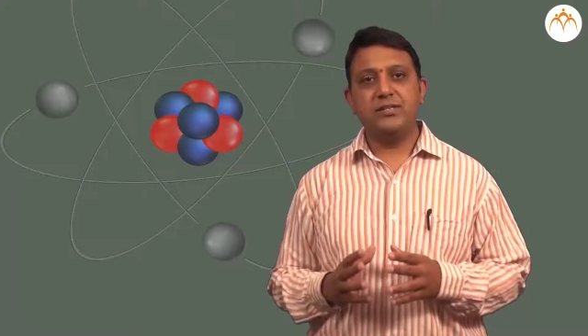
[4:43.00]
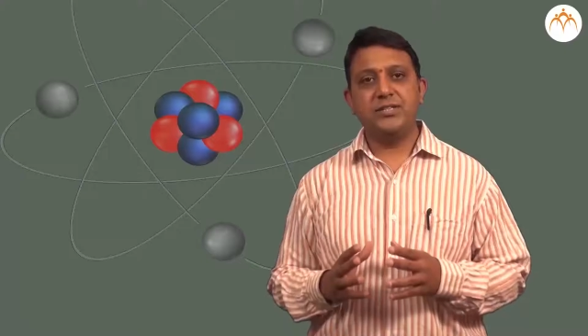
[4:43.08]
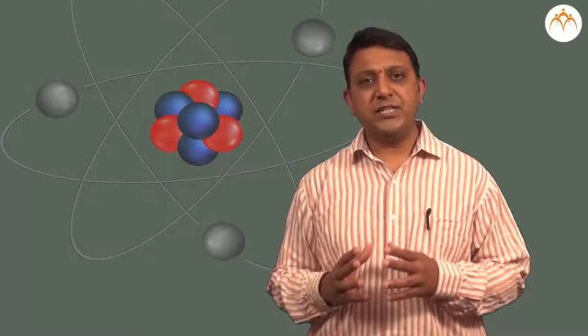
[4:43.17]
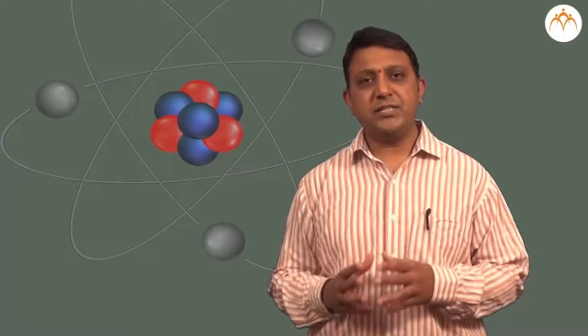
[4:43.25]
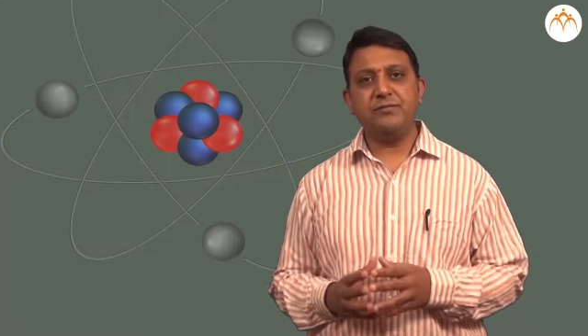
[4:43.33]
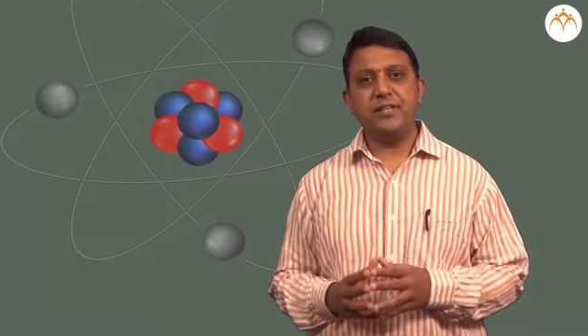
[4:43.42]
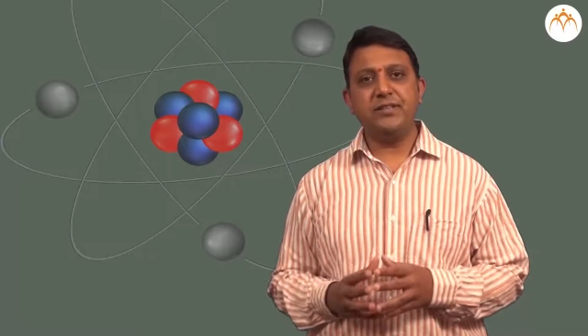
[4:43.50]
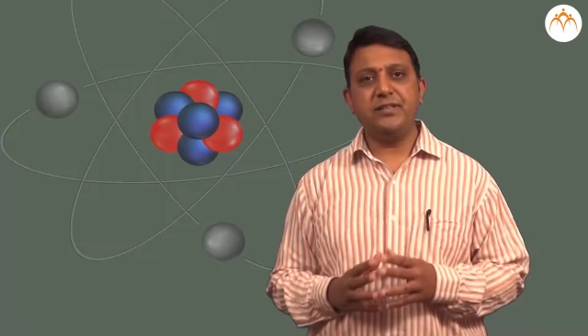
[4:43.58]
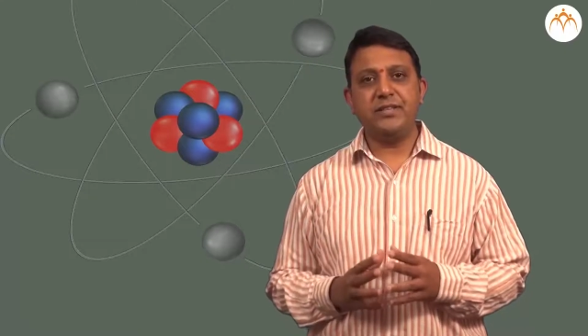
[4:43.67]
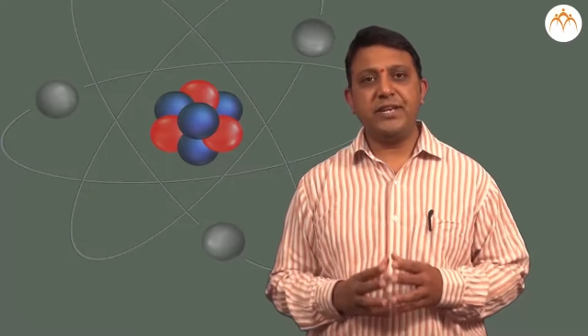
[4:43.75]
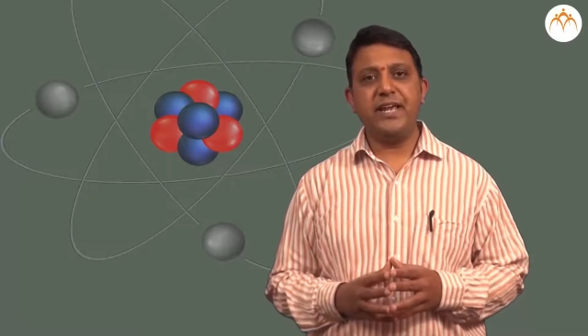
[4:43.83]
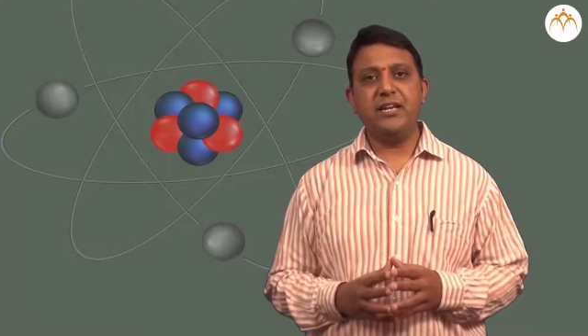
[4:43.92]
Just with
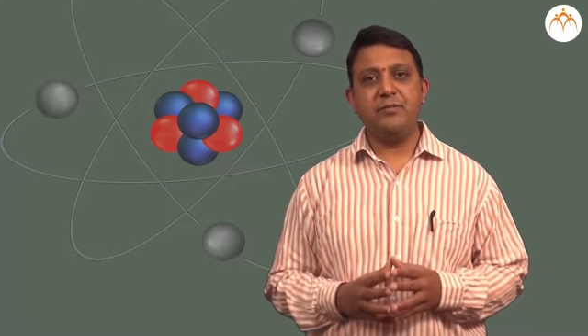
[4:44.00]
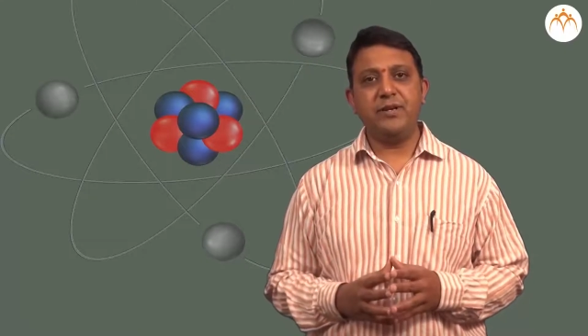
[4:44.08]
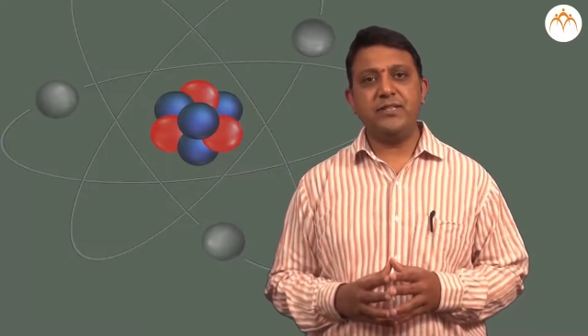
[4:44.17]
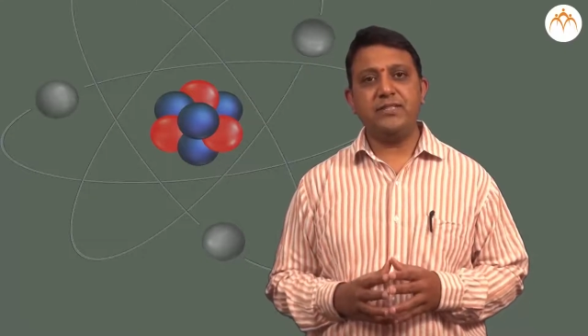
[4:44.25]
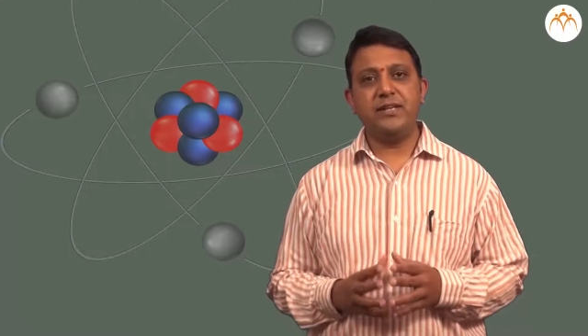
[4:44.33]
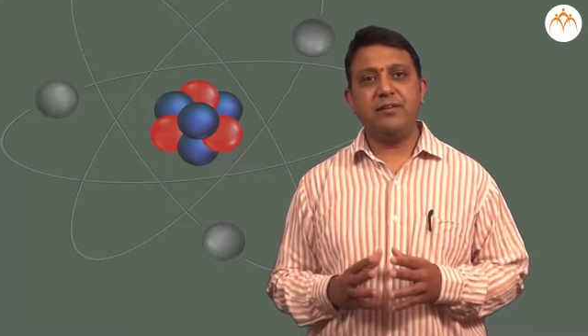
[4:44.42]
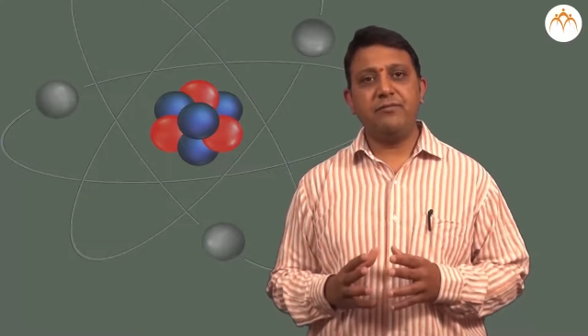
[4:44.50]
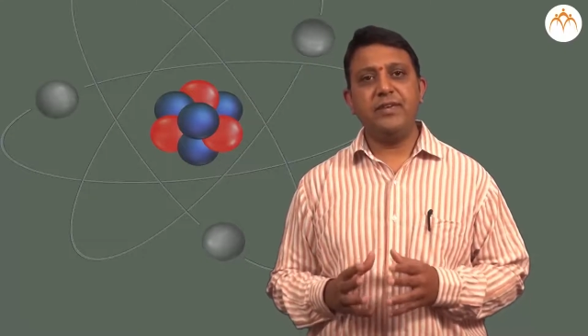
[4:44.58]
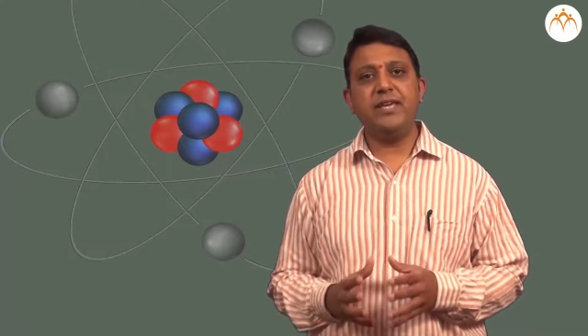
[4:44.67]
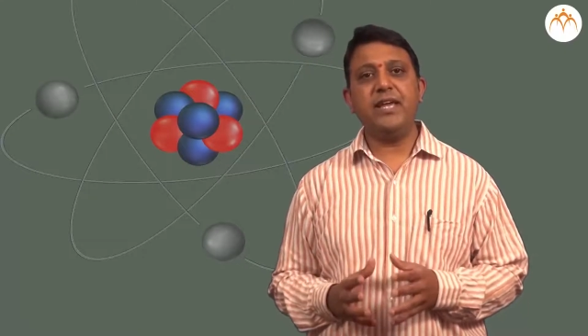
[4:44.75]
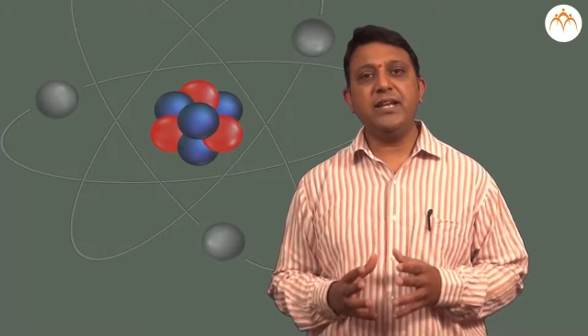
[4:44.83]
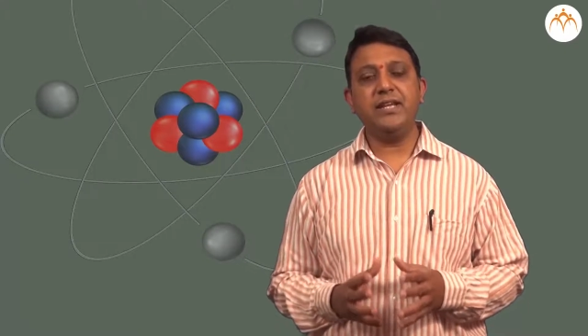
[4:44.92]
3 elements, we
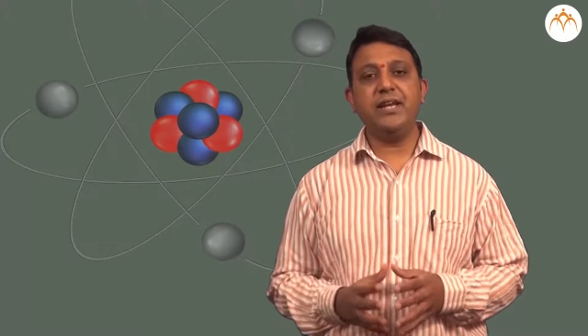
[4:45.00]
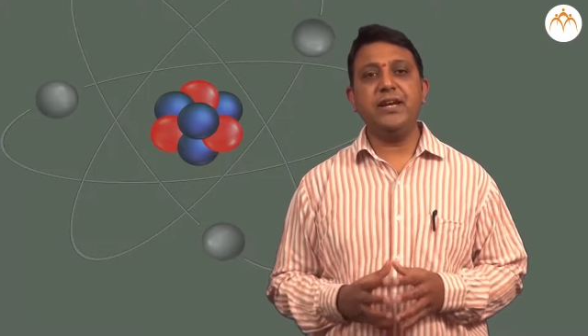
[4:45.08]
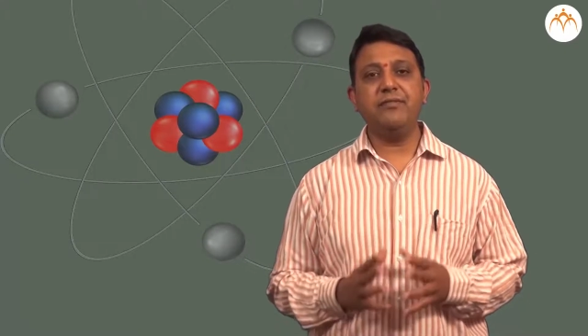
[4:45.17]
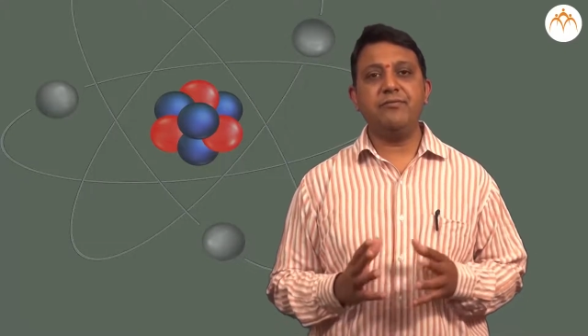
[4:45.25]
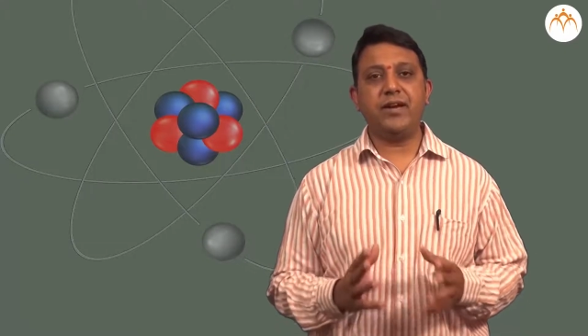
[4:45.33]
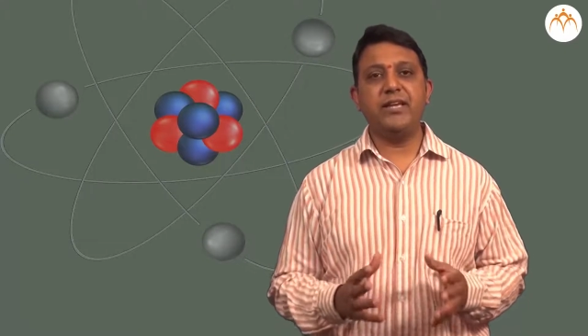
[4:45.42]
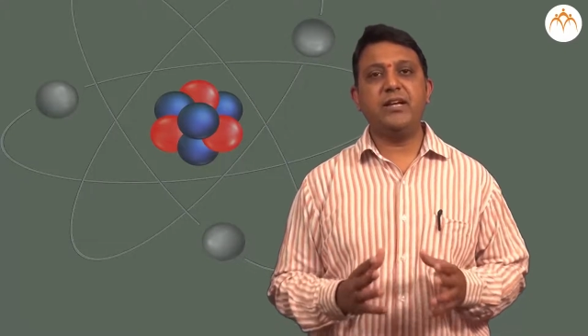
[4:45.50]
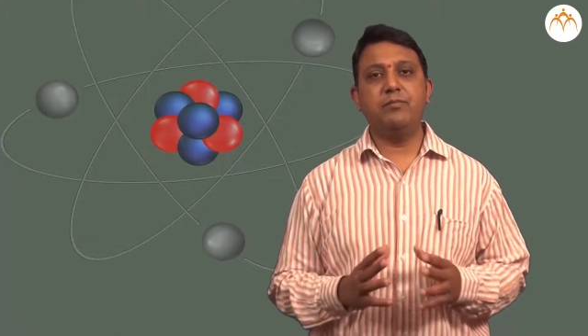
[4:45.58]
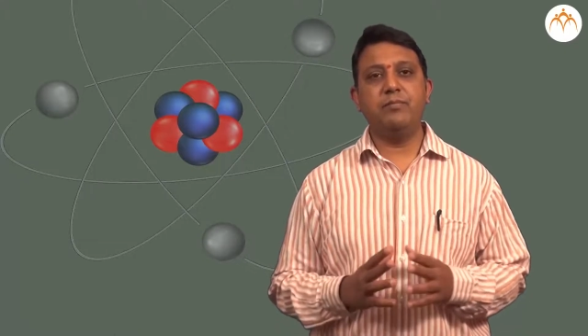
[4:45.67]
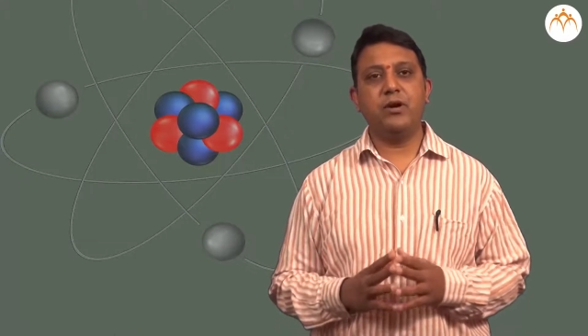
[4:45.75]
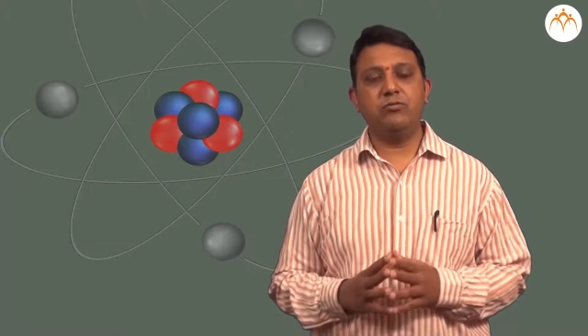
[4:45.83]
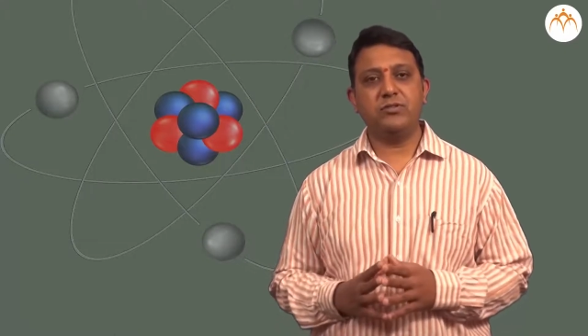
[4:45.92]
can create 5
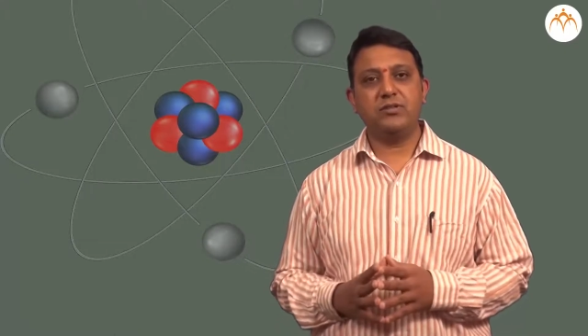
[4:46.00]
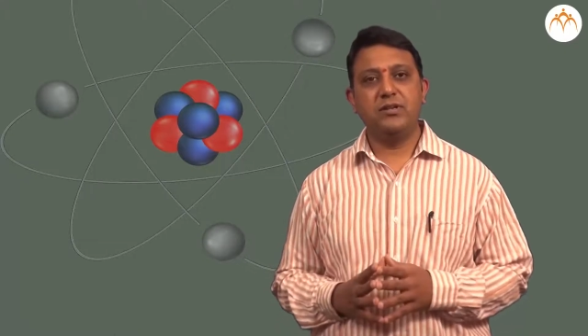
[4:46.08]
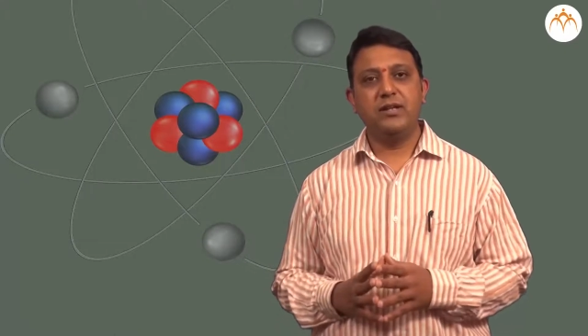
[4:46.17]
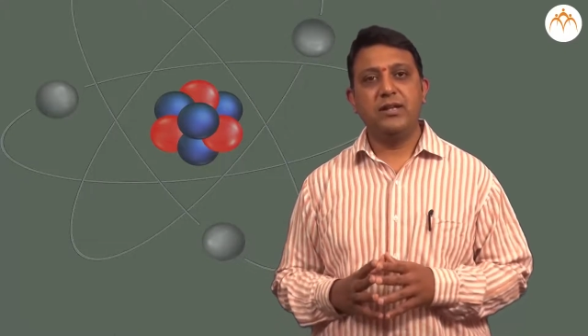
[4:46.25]
compounds.